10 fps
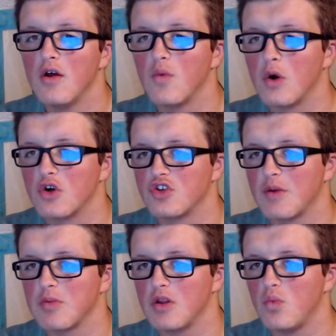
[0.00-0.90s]
Will
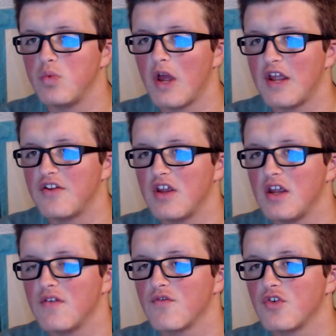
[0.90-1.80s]
Shipley
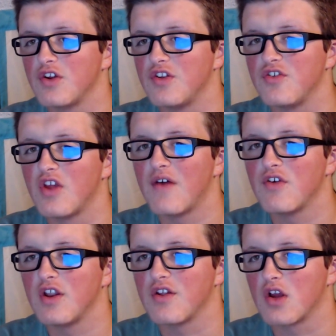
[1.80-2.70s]
18 for 67,
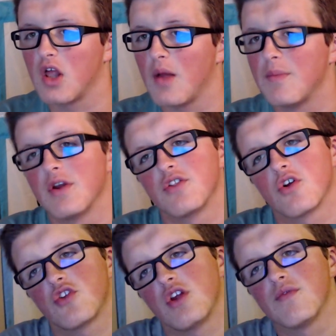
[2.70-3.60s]
and then Klubnik
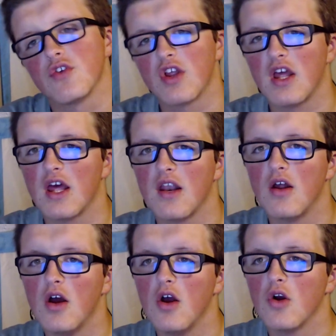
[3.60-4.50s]
13 for 10.
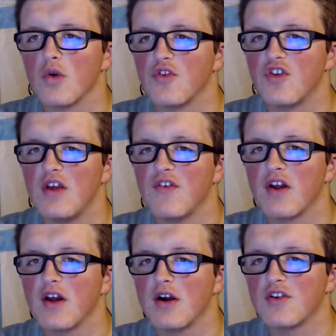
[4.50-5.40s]

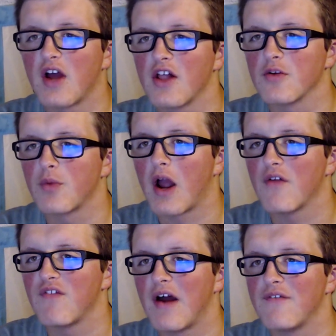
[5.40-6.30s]
Receiving, Tyler
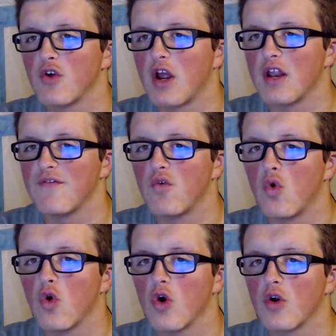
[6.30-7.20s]
Brown 5 for
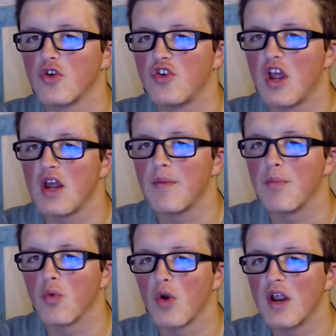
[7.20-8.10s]
84. Jake
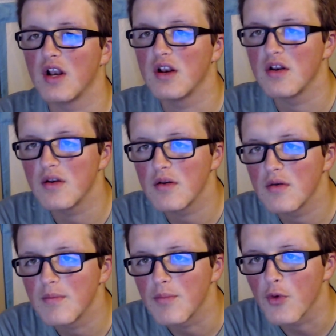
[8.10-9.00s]

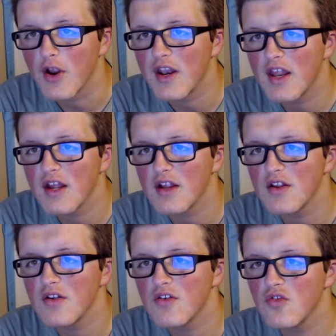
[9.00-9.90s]

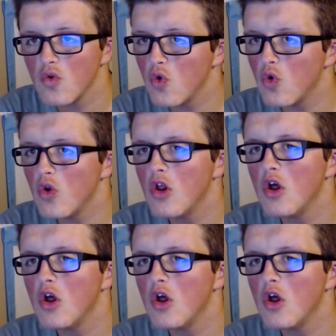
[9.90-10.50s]
Brenningstool